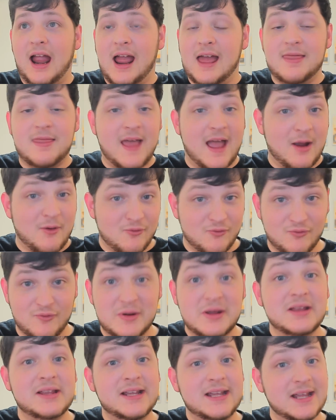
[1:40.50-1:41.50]
And that
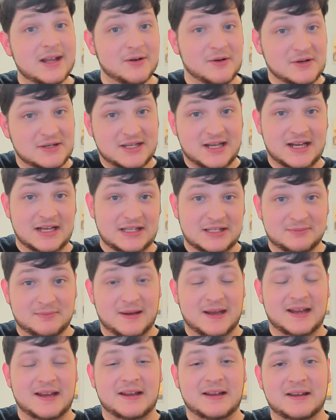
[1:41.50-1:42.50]
really irritates
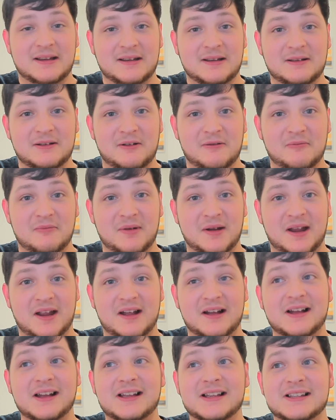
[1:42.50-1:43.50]
me
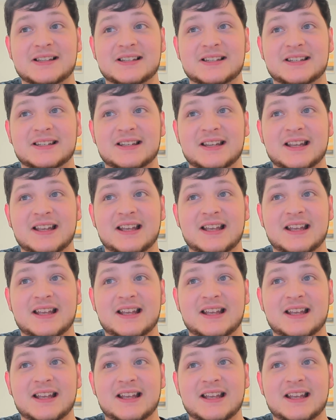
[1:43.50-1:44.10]
because,